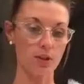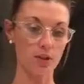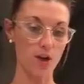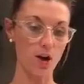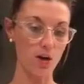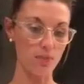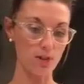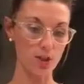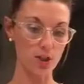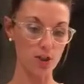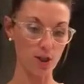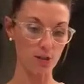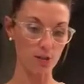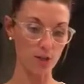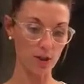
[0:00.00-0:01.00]
They're all pretty
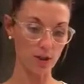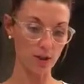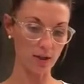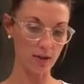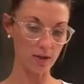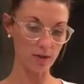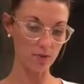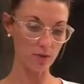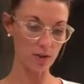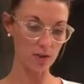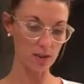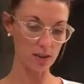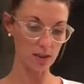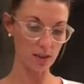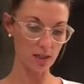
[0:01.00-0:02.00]
sharp looking, real
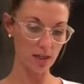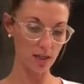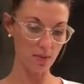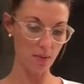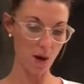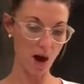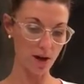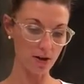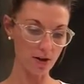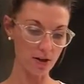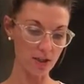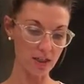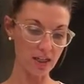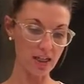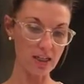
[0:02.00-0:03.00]
sleek and
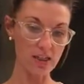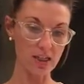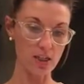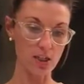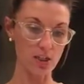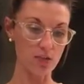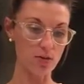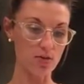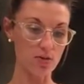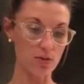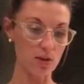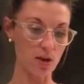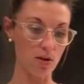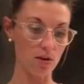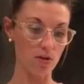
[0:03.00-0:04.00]
modern and easy to
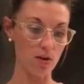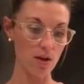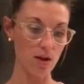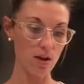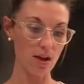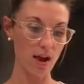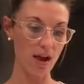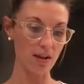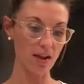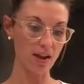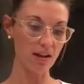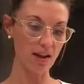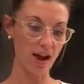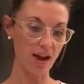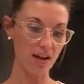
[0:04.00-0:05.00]
use. So I
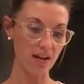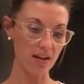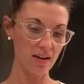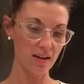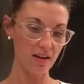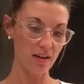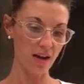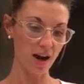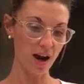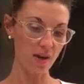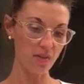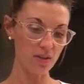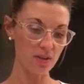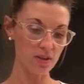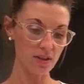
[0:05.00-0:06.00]
like that. I
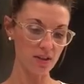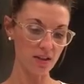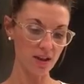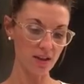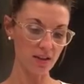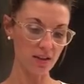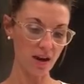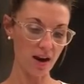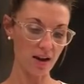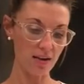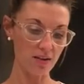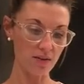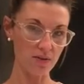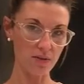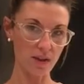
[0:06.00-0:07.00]
almost get kind
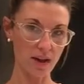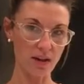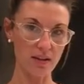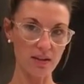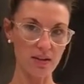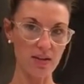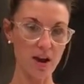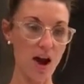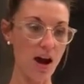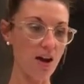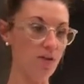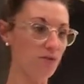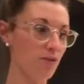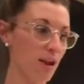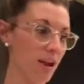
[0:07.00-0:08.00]
of like not
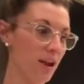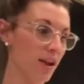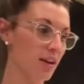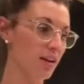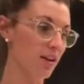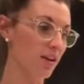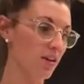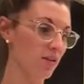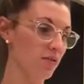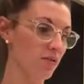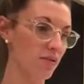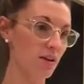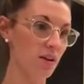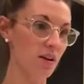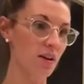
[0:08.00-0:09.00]
a fan
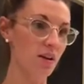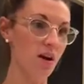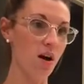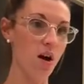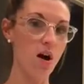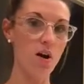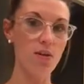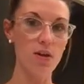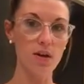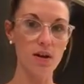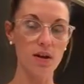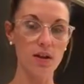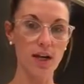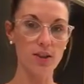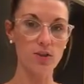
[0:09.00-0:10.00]
of all the
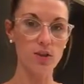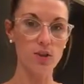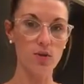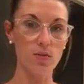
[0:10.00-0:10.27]
electric